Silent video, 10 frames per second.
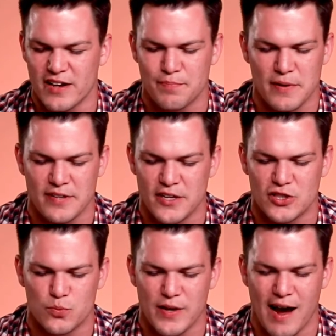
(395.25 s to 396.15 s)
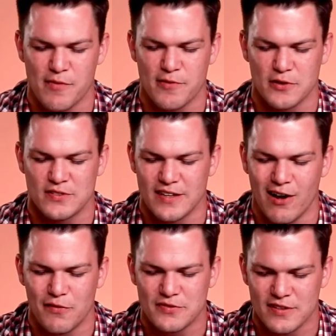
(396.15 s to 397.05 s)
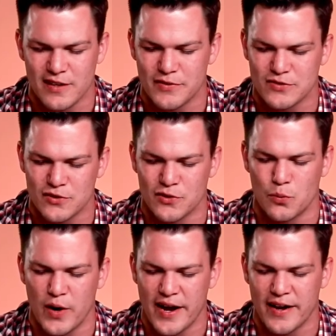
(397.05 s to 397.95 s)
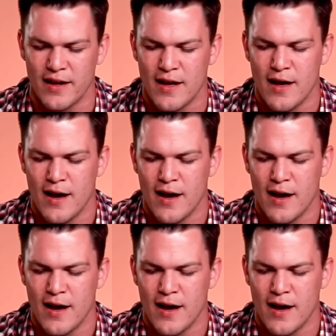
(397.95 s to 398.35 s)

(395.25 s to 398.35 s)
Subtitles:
expectations we have of ourselves to live a certain way.